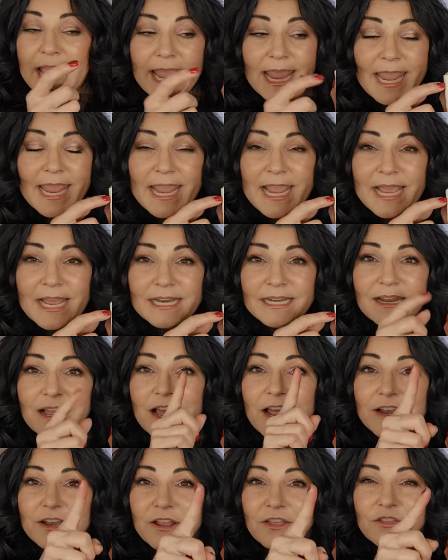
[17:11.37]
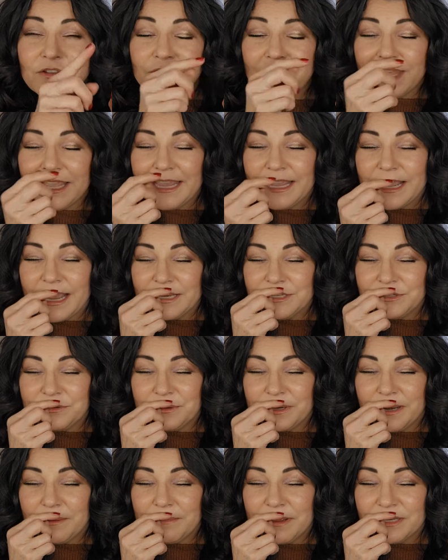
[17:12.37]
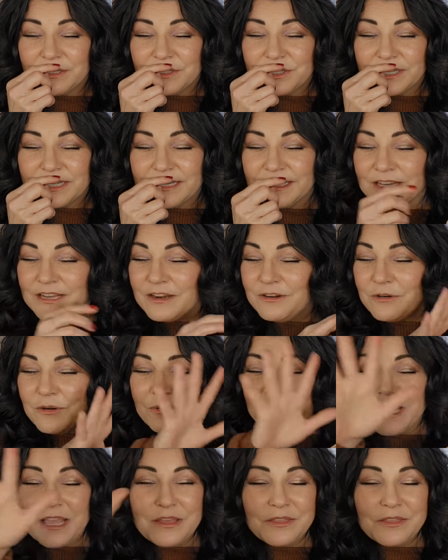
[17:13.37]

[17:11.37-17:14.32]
And another thing I do want to mention, you know,